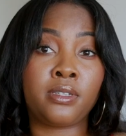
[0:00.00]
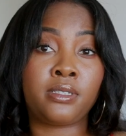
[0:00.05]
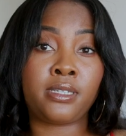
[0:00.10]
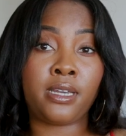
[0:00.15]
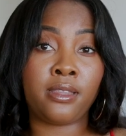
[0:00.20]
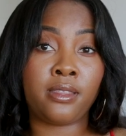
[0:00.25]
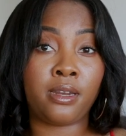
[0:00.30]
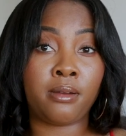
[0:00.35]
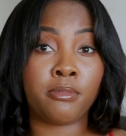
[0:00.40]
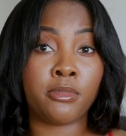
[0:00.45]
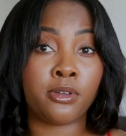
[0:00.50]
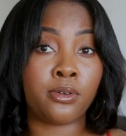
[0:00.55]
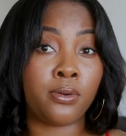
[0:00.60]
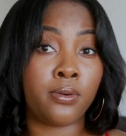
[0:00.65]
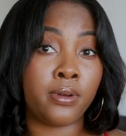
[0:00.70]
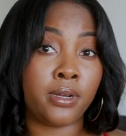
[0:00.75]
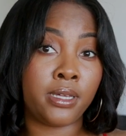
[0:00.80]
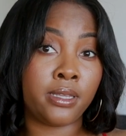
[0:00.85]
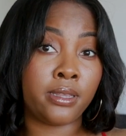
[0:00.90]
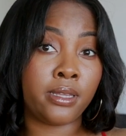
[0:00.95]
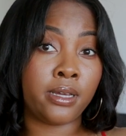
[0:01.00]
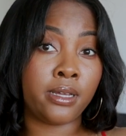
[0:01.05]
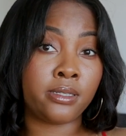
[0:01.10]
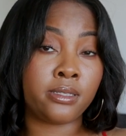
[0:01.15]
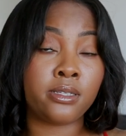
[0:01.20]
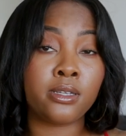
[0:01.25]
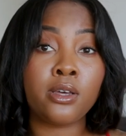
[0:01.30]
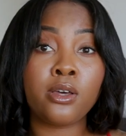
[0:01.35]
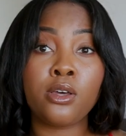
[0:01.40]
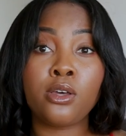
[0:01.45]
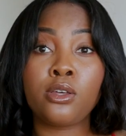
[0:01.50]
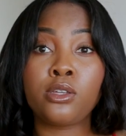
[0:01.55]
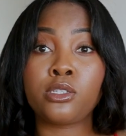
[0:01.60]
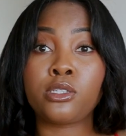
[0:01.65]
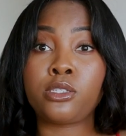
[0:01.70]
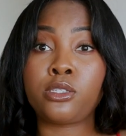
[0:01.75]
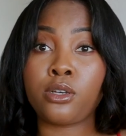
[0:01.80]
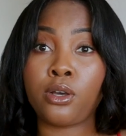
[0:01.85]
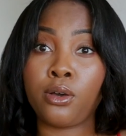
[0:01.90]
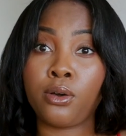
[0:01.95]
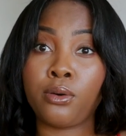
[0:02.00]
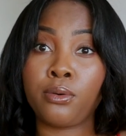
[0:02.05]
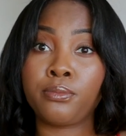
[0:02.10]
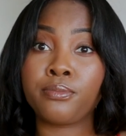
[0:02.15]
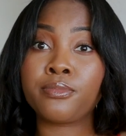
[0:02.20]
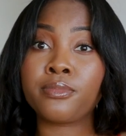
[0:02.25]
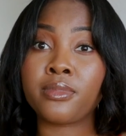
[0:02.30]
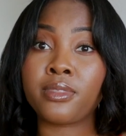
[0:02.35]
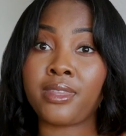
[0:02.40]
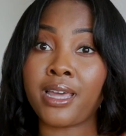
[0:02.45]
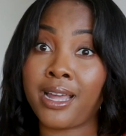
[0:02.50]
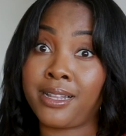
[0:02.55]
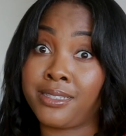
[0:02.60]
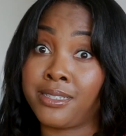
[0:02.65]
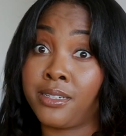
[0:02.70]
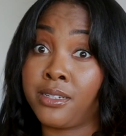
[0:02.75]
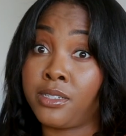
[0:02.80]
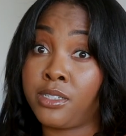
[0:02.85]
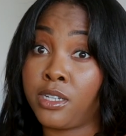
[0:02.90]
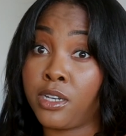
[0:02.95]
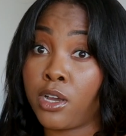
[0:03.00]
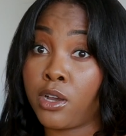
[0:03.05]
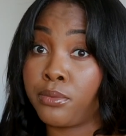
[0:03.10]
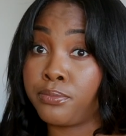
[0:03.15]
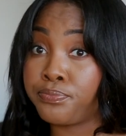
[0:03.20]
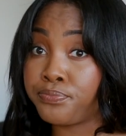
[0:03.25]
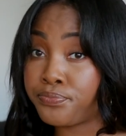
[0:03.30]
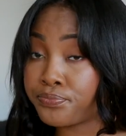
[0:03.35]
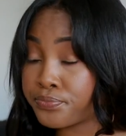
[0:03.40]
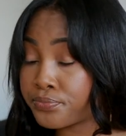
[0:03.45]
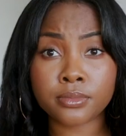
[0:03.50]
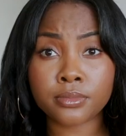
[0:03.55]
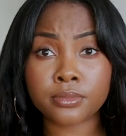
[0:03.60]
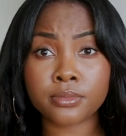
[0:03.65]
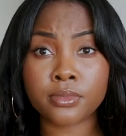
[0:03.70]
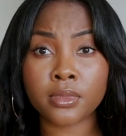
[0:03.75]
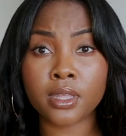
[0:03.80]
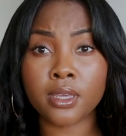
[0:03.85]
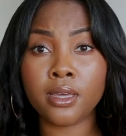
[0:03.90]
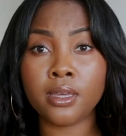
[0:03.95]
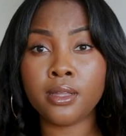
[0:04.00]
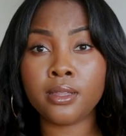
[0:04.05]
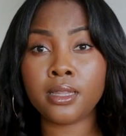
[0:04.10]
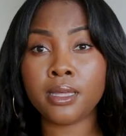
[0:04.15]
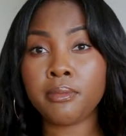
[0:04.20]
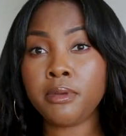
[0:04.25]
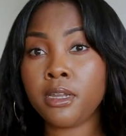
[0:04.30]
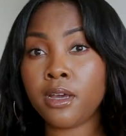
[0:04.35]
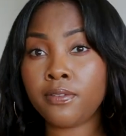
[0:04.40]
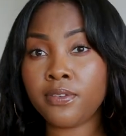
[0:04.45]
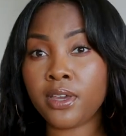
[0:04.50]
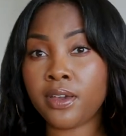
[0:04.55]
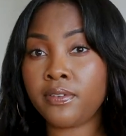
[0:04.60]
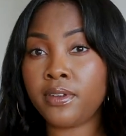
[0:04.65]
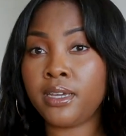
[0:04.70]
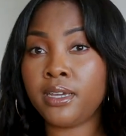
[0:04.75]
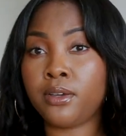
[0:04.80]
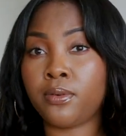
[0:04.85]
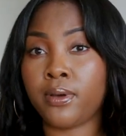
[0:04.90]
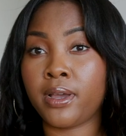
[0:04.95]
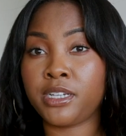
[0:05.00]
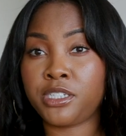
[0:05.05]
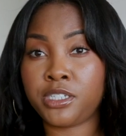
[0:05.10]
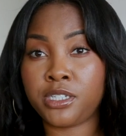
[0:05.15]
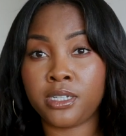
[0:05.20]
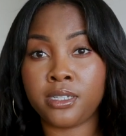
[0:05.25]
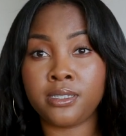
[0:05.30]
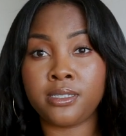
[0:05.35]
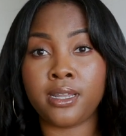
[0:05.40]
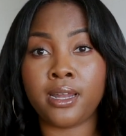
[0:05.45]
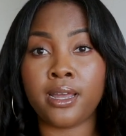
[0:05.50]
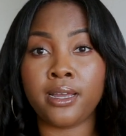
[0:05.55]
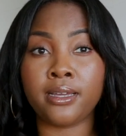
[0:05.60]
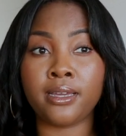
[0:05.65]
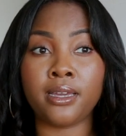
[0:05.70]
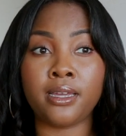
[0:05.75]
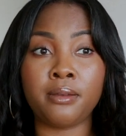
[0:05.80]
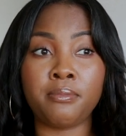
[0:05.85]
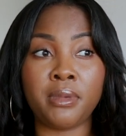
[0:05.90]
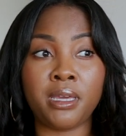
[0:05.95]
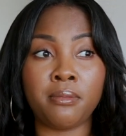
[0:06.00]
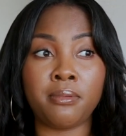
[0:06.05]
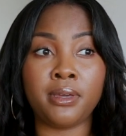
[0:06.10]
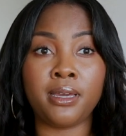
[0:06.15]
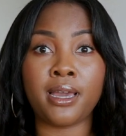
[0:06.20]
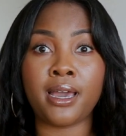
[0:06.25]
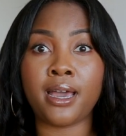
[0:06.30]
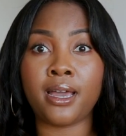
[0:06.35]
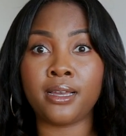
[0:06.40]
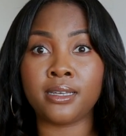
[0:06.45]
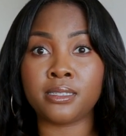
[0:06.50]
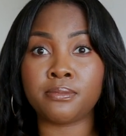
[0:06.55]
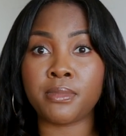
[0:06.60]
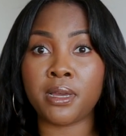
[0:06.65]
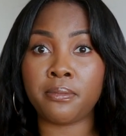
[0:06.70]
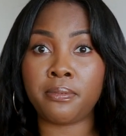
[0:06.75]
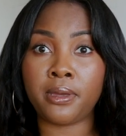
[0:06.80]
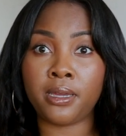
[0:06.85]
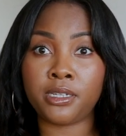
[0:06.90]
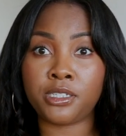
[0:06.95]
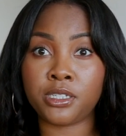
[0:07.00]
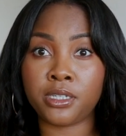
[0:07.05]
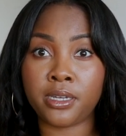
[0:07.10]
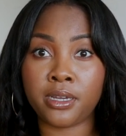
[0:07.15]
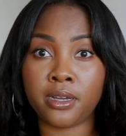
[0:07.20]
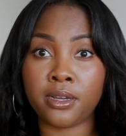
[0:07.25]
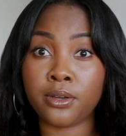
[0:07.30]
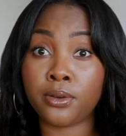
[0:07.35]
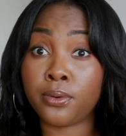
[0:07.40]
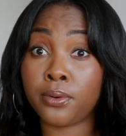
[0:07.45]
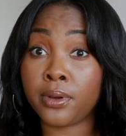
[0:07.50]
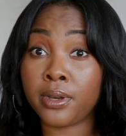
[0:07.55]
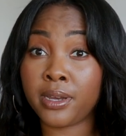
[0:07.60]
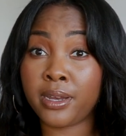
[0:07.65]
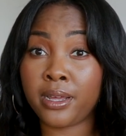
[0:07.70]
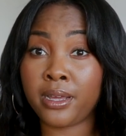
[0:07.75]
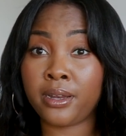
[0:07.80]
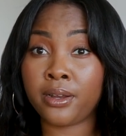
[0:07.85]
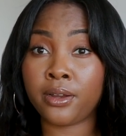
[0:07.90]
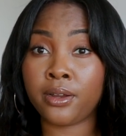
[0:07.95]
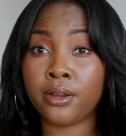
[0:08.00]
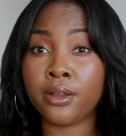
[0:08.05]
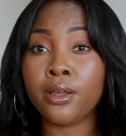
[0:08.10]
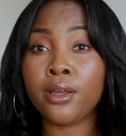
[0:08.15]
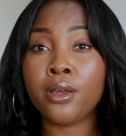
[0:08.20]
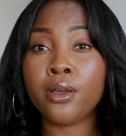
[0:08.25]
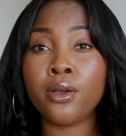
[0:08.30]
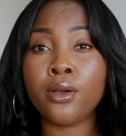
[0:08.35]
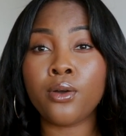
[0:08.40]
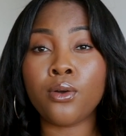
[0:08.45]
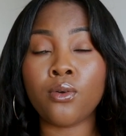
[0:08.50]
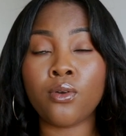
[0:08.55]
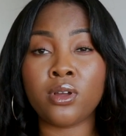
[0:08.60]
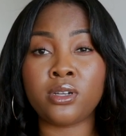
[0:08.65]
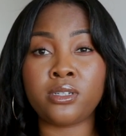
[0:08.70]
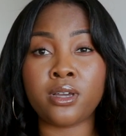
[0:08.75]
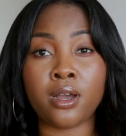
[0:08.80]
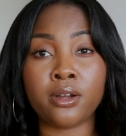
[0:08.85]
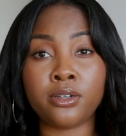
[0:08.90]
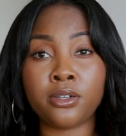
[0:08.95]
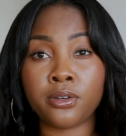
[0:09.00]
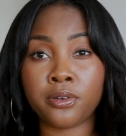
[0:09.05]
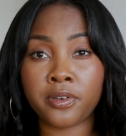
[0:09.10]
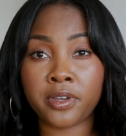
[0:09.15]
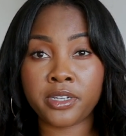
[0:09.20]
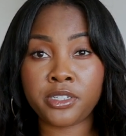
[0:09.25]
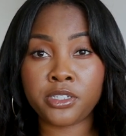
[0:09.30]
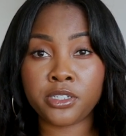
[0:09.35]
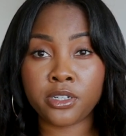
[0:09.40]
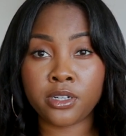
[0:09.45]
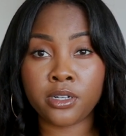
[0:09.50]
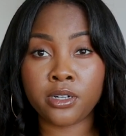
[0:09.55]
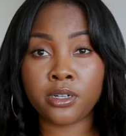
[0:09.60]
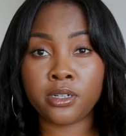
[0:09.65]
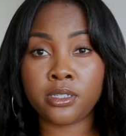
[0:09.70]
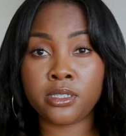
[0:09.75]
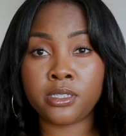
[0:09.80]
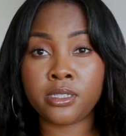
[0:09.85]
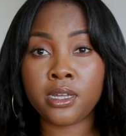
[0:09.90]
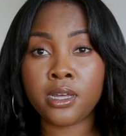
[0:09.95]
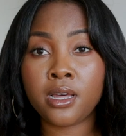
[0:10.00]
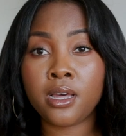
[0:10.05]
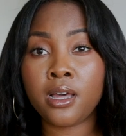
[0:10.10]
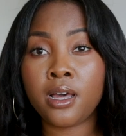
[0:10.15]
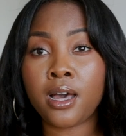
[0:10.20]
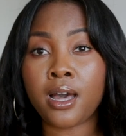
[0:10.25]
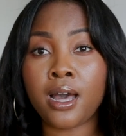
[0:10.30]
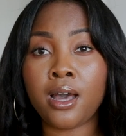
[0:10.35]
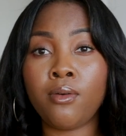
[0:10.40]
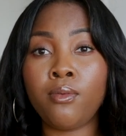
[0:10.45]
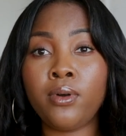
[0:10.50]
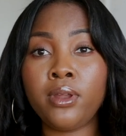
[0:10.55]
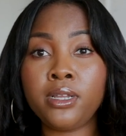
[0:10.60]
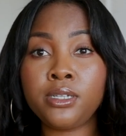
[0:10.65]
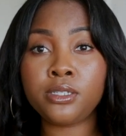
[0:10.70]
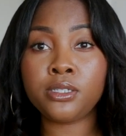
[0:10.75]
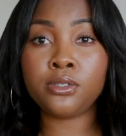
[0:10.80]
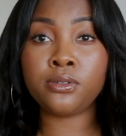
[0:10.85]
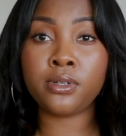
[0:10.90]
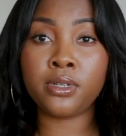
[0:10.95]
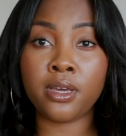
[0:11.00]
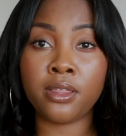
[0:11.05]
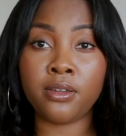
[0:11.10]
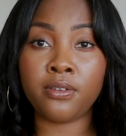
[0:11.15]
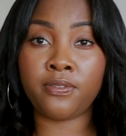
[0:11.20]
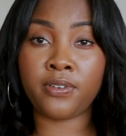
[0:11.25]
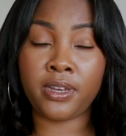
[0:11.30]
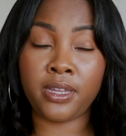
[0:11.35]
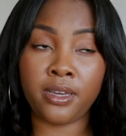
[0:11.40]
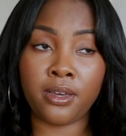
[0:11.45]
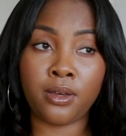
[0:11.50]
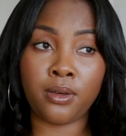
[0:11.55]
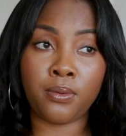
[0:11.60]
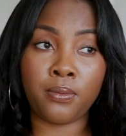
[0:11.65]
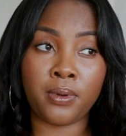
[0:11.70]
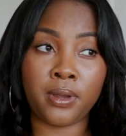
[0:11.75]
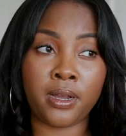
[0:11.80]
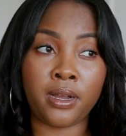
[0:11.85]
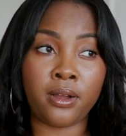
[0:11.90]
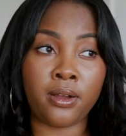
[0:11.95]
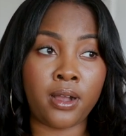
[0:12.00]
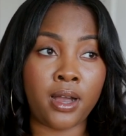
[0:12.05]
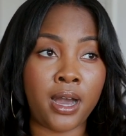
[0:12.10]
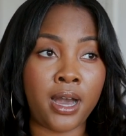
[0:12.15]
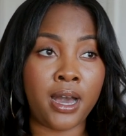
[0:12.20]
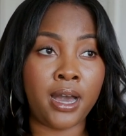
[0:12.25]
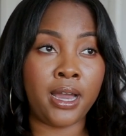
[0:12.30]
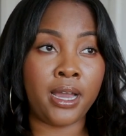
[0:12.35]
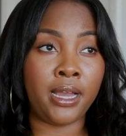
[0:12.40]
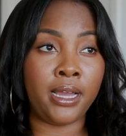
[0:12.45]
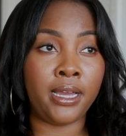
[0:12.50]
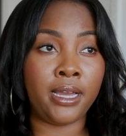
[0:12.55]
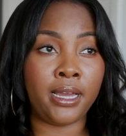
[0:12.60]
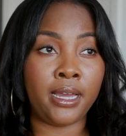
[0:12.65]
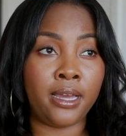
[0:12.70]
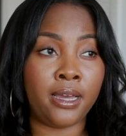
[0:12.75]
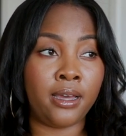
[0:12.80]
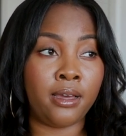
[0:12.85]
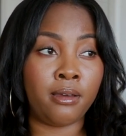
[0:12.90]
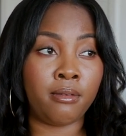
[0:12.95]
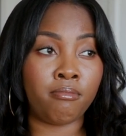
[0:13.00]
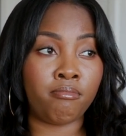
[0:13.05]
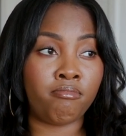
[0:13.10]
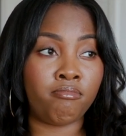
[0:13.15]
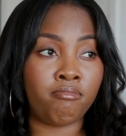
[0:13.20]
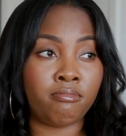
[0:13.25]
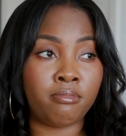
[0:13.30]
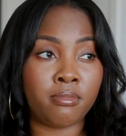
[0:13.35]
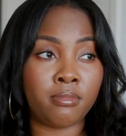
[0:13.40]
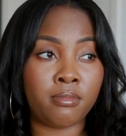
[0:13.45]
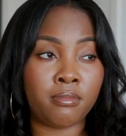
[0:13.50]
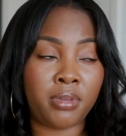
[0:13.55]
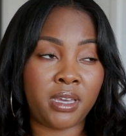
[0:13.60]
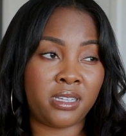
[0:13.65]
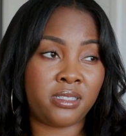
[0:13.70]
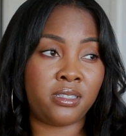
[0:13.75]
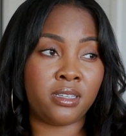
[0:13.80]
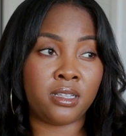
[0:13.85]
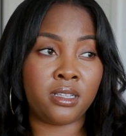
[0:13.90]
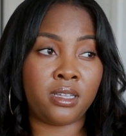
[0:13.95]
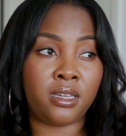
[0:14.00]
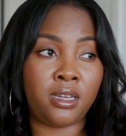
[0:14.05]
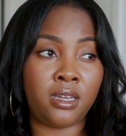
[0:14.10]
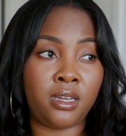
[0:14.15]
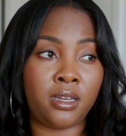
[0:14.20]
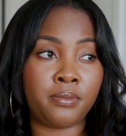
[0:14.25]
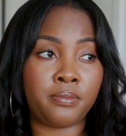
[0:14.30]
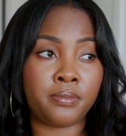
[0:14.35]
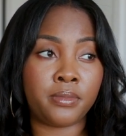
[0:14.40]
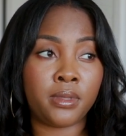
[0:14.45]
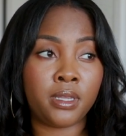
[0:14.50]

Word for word: the day that I'm recording this. So that's good to know. Let me know if you have any questions that I can maybe ask my patient care coordinator or Dr. Richards. I wanted to do another video where I am basically